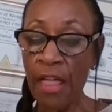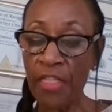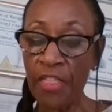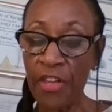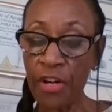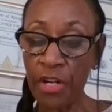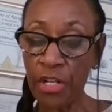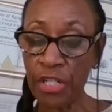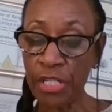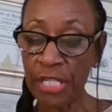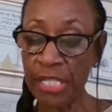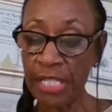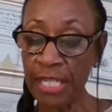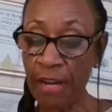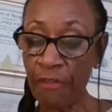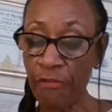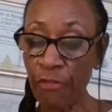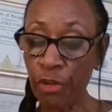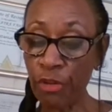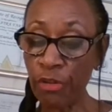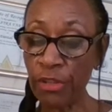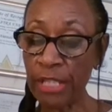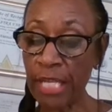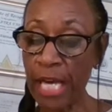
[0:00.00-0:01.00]
There are
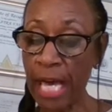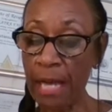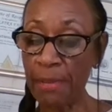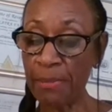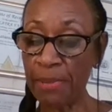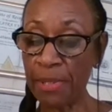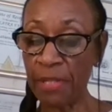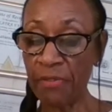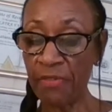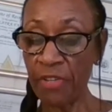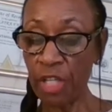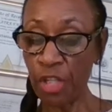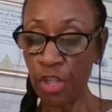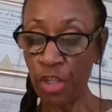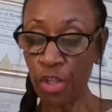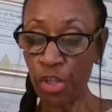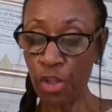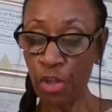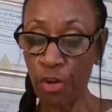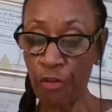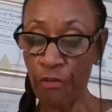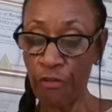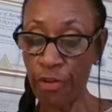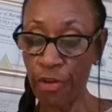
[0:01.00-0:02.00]
several types of
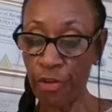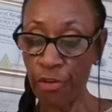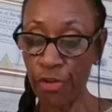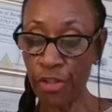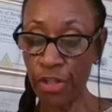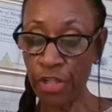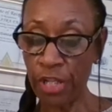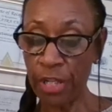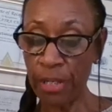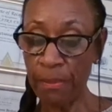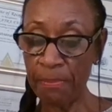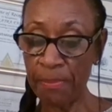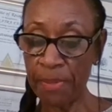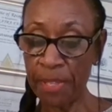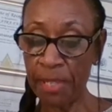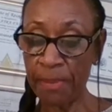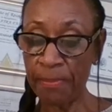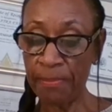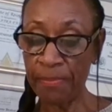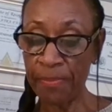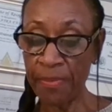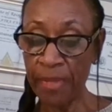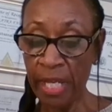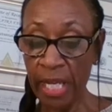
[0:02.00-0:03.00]

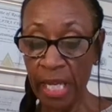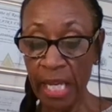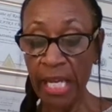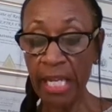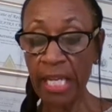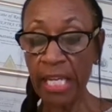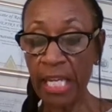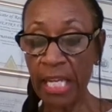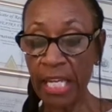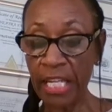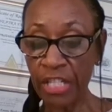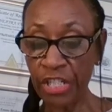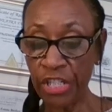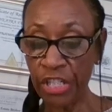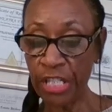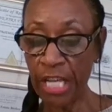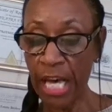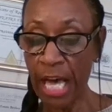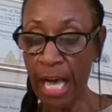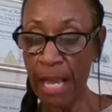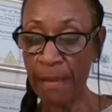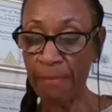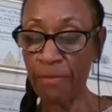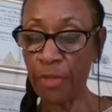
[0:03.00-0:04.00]
conservatorships. In each
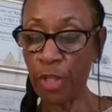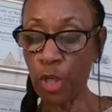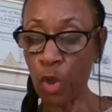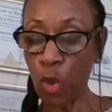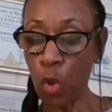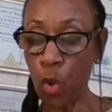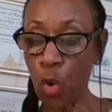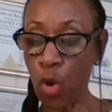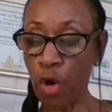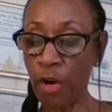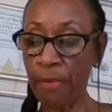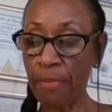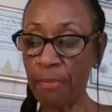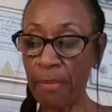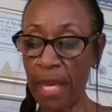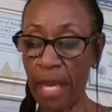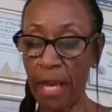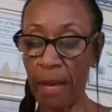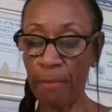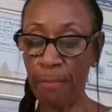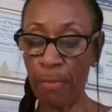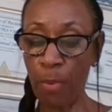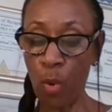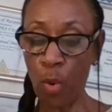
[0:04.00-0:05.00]
type, the court
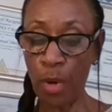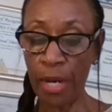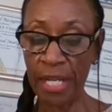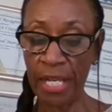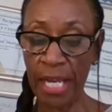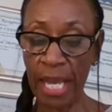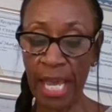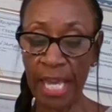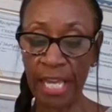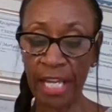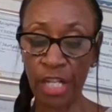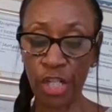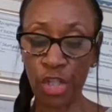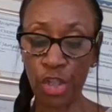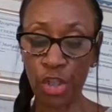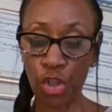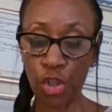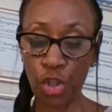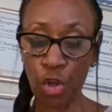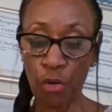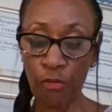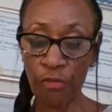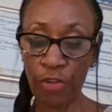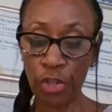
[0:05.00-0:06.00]
may appoint a
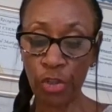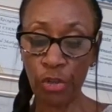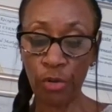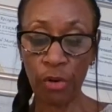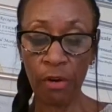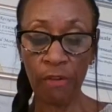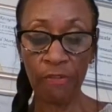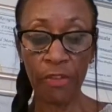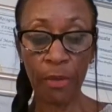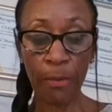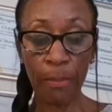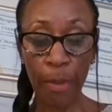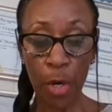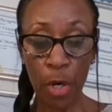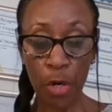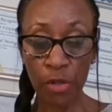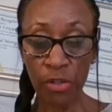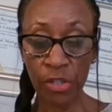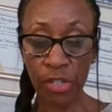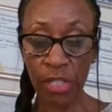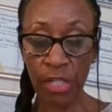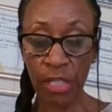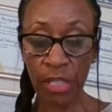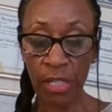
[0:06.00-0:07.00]
conservator of the
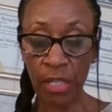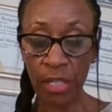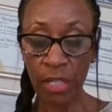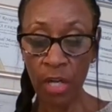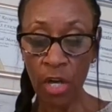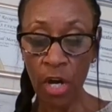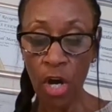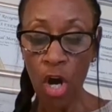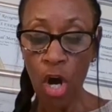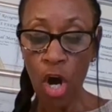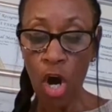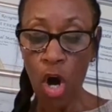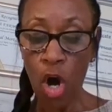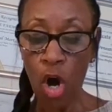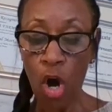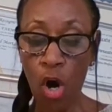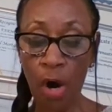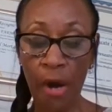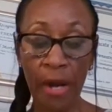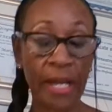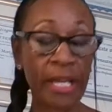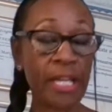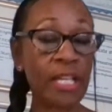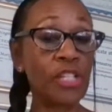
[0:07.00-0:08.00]
person
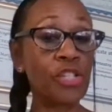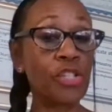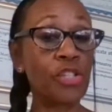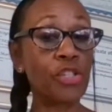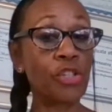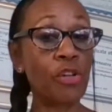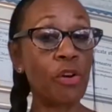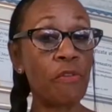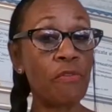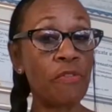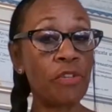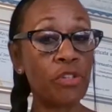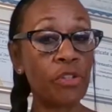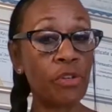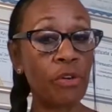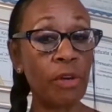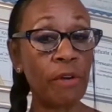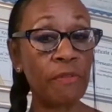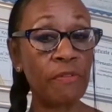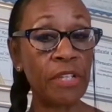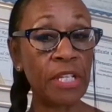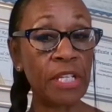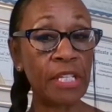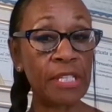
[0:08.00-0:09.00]
or a conservator
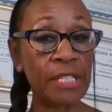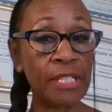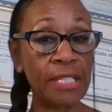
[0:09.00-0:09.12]
of the